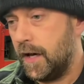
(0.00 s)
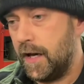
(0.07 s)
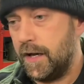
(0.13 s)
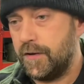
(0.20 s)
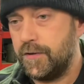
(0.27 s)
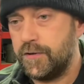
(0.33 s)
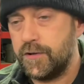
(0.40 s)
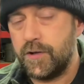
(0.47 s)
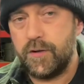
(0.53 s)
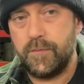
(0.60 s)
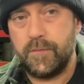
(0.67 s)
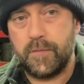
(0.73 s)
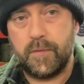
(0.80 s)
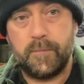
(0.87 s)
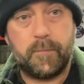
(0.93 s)
and
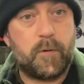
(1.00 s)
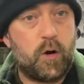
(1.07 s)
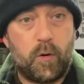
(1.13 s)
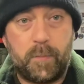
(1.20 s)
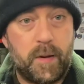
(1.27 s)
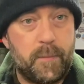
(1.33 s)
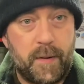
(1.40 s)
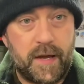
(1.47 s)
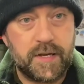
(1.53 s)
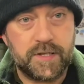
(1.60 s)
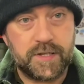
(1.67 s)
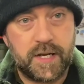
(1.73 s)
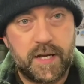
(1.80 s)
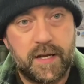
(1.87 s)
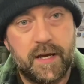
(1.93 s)
um, copy
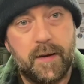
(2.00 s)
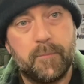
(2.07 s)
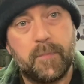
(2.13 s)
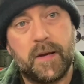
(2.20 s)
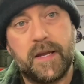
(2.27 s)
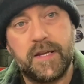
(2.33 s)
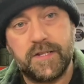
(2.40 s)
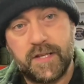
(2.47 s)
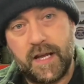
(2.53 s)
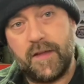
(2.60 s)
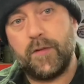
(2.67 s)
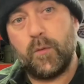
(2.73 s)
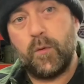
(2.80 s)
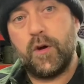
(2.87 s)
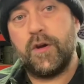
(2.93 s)
paste it and please get
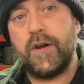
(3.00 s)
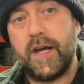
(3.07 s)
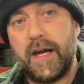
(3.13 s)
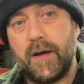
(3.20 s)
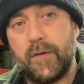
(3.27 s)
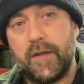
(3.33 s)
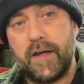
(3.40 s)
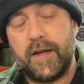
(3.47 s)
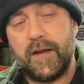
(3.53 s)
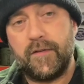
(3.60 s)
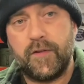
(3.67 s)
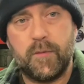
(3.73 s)
the word out there.